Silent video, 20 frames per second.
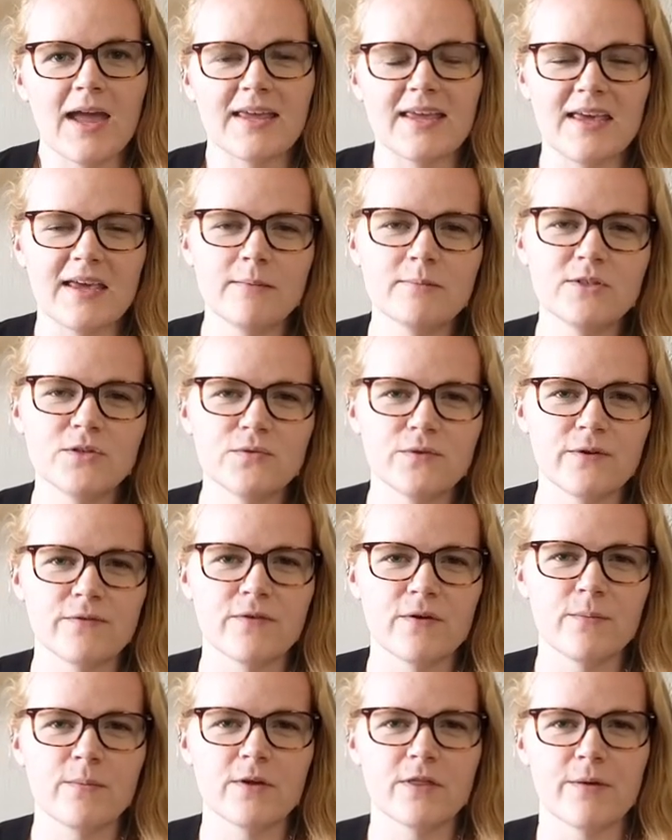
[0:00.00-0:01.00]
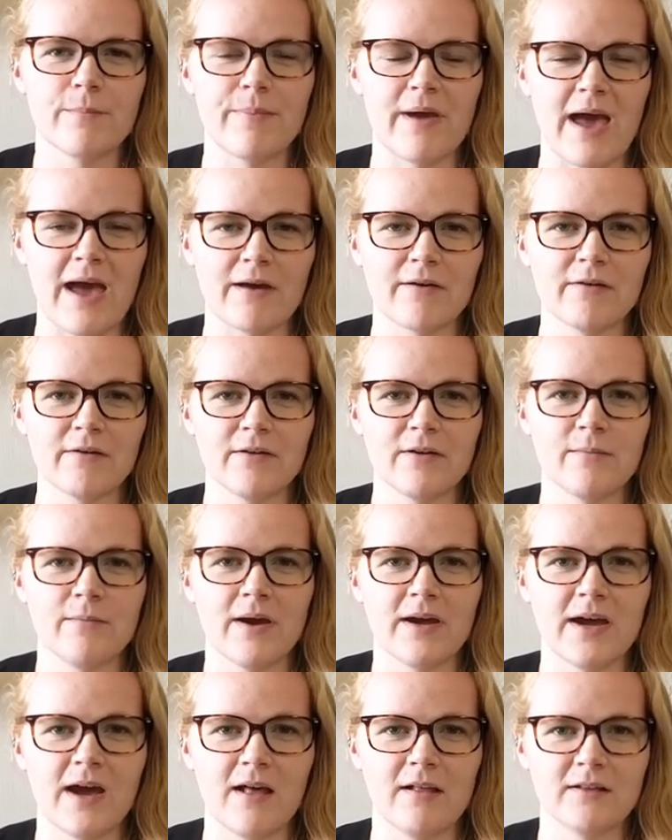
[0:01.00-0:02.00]
I came to RIFM with a background in
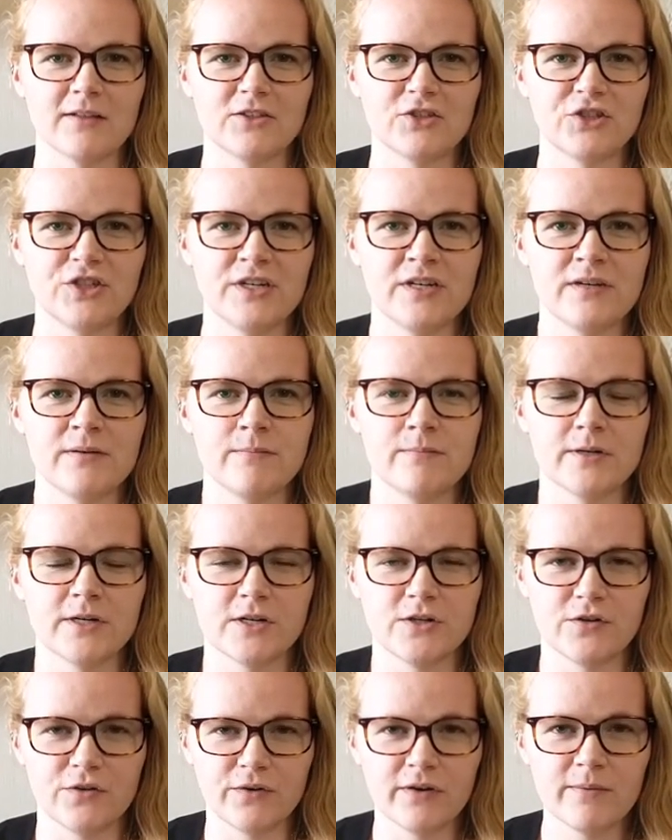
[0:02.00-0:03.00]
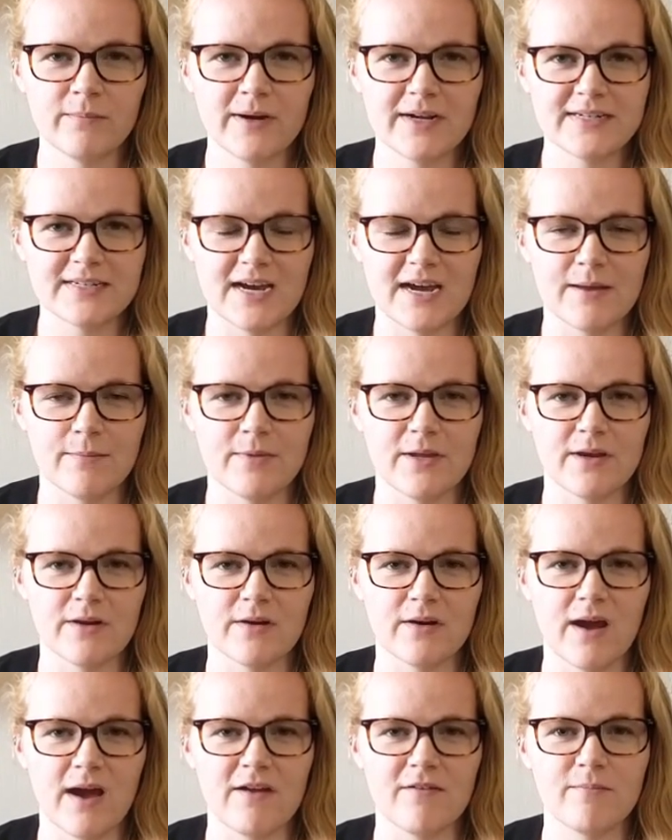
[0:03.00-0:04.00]
biology, but during my time
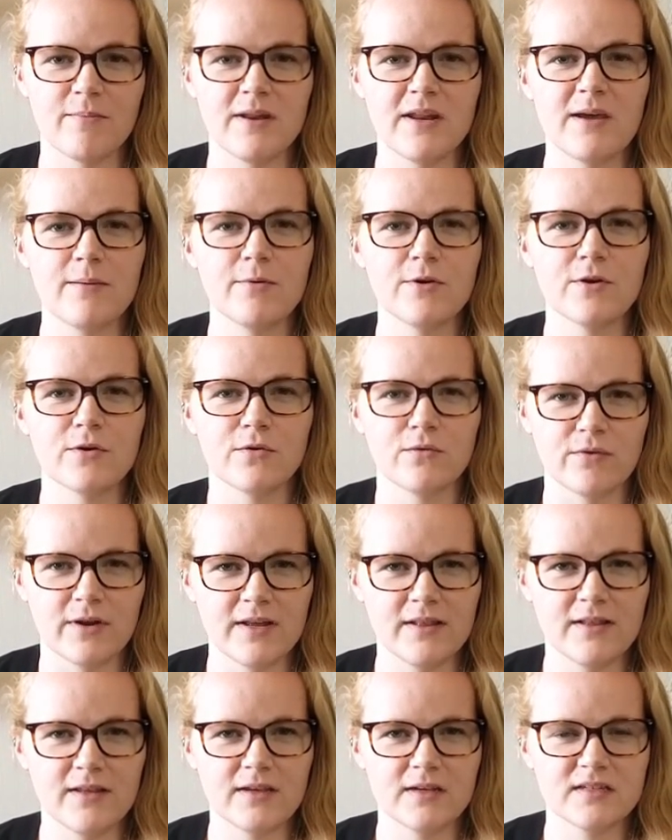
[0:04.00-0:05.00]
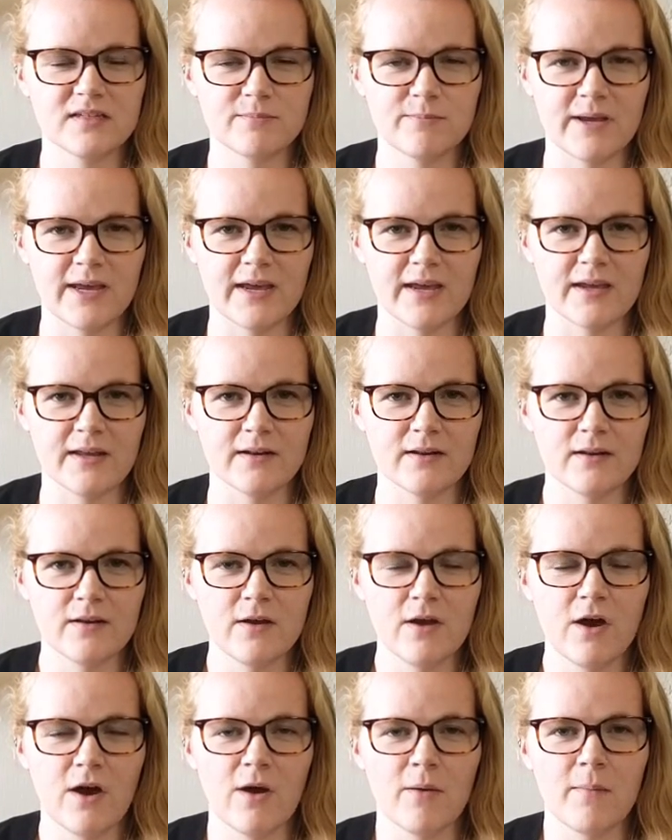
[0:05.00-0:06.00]
here, I've been able to greatly expand
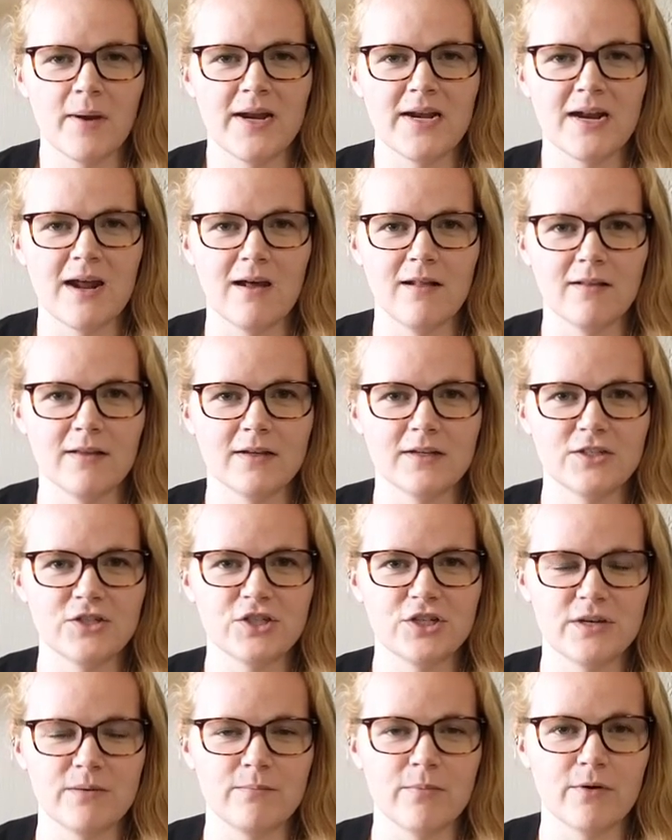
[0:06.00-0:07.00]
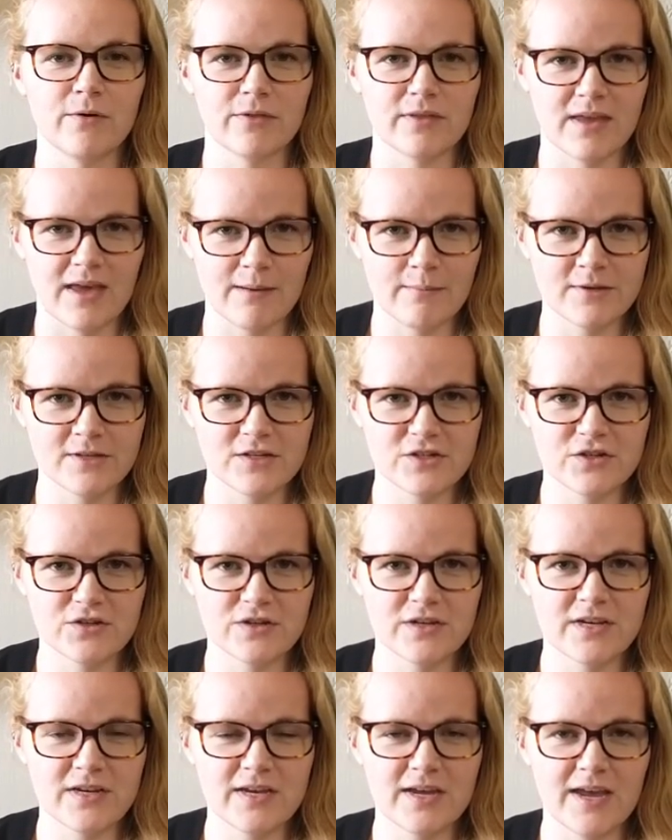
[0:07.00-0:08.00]
on my knowledge in both
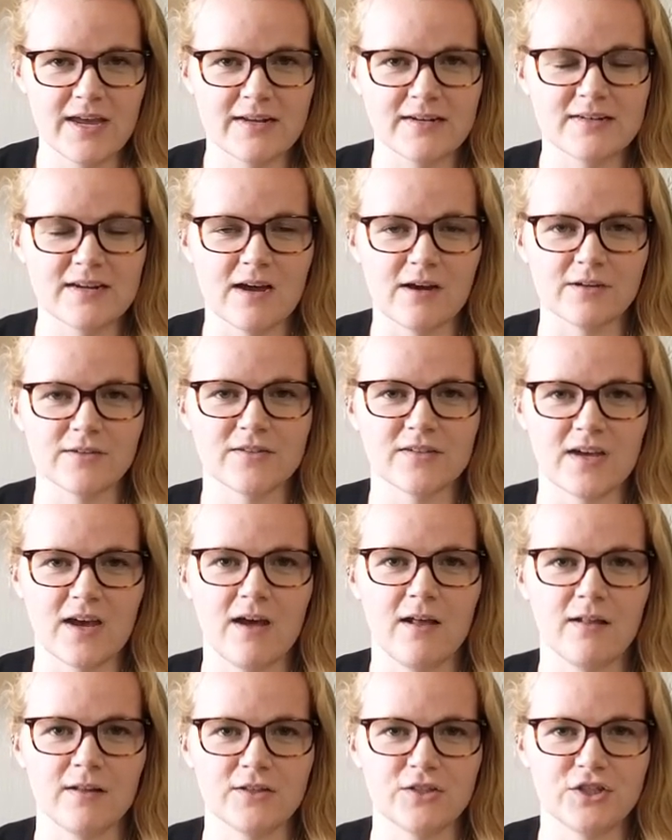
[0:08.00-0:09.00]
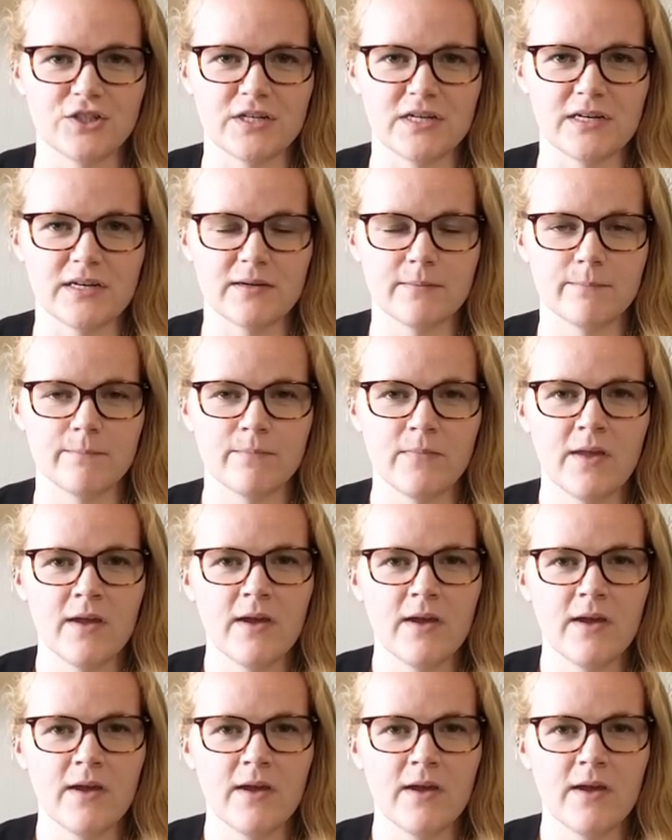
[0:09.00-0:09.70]
chemistry and toxicology.